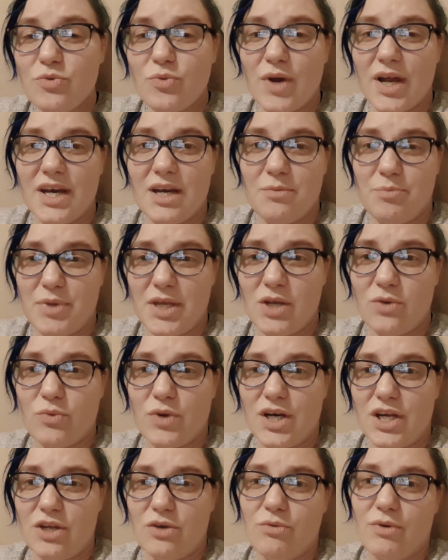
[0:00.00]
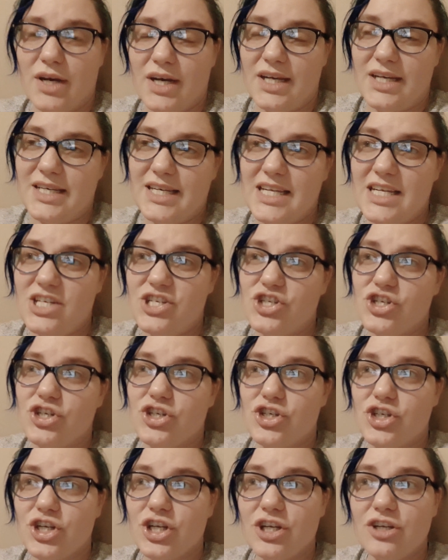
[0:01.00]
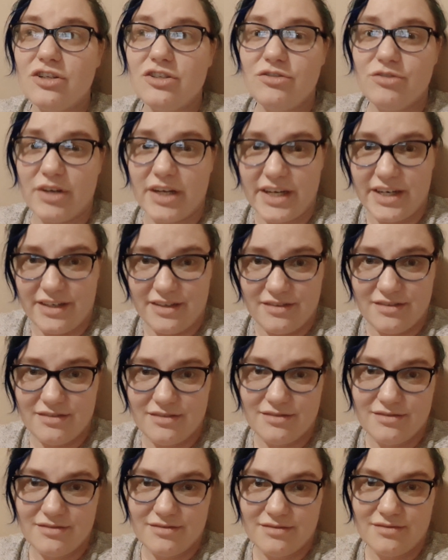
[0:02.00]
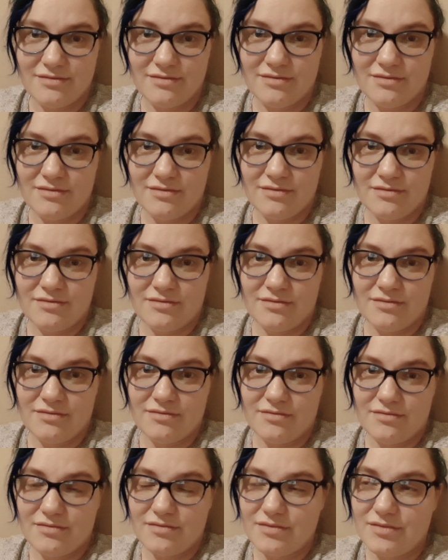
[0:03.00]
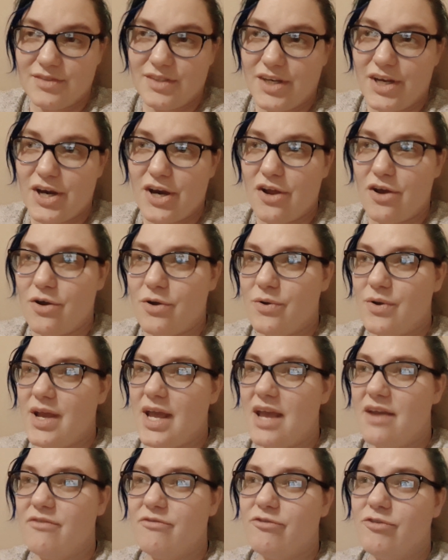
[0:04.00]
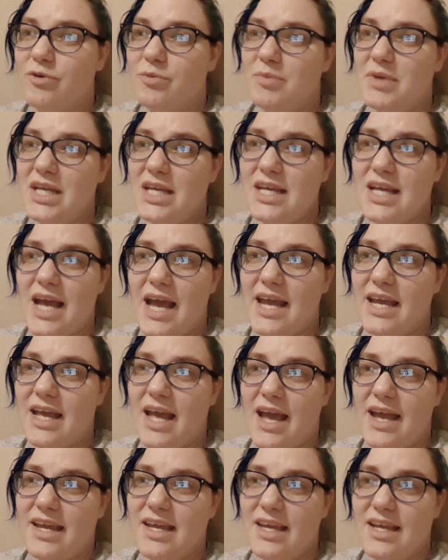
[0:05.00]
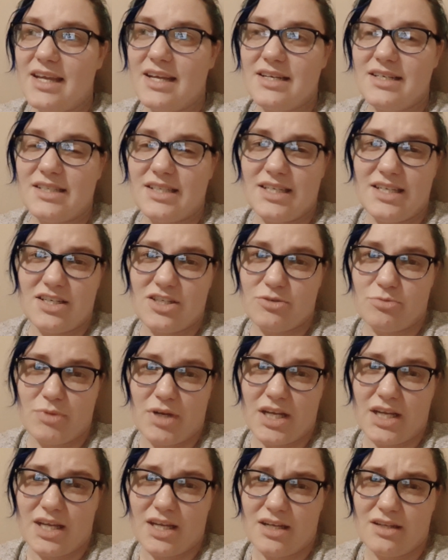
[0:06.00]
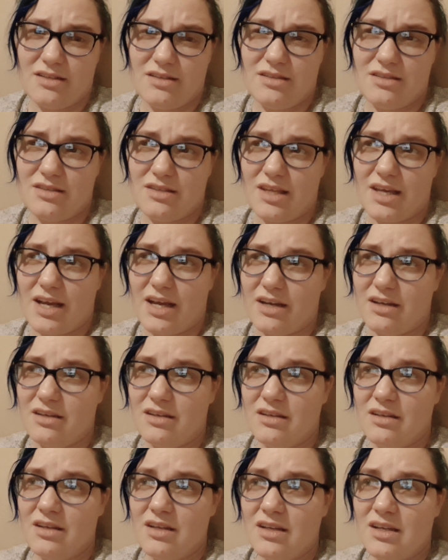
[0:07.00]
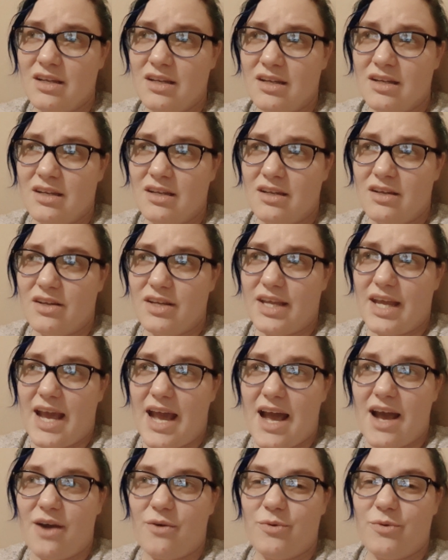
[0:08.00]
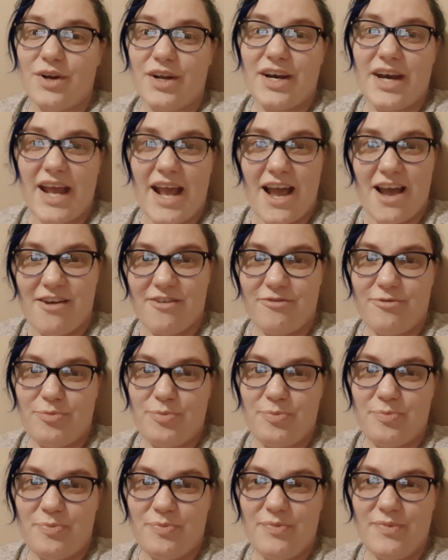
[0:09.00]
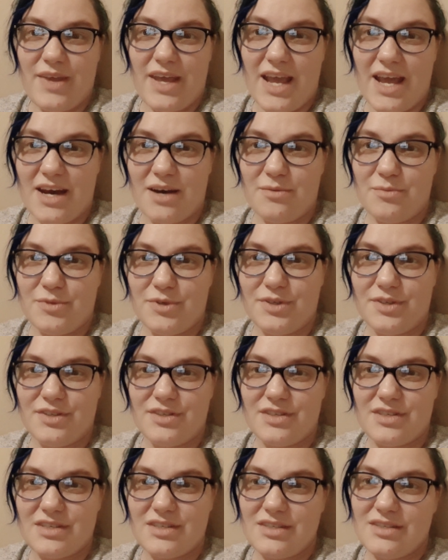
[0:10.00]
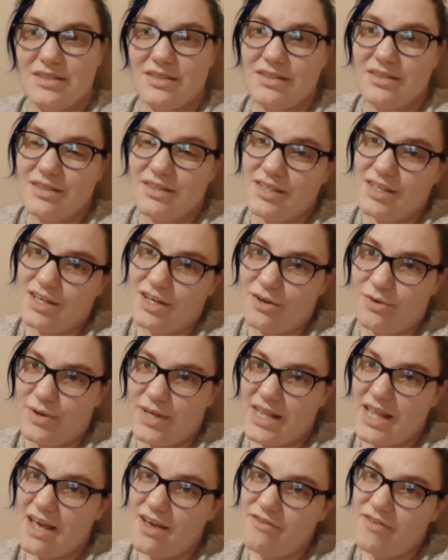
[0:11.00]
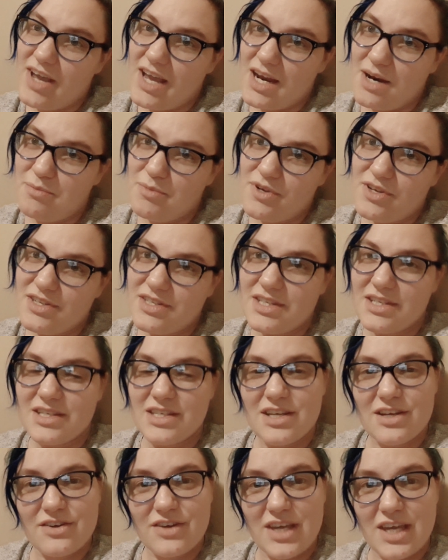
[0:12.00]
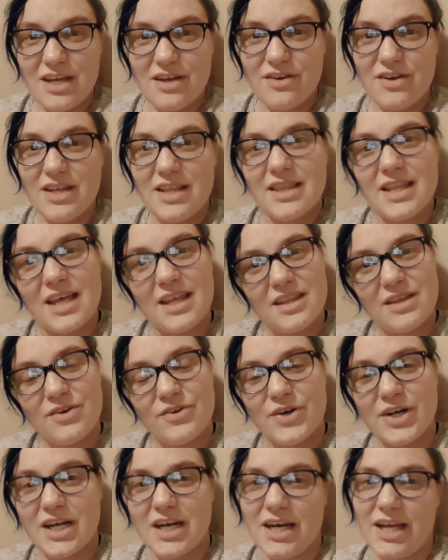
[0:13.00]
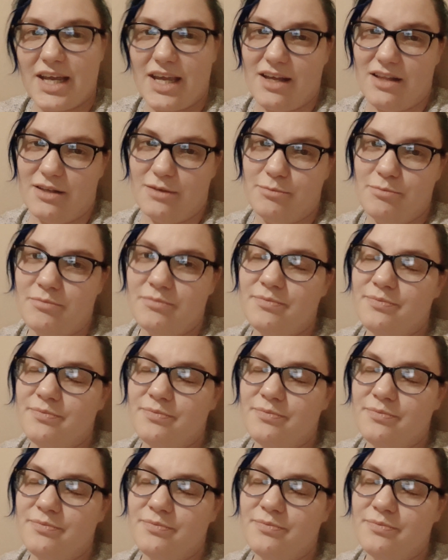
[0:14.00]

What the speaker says: want to be? What do you want to teach your children? You know, and for me, I can't teach my kids that, yeah, we're going to have animals. You know, we love animals. They're so cute. And then we're going to kill them.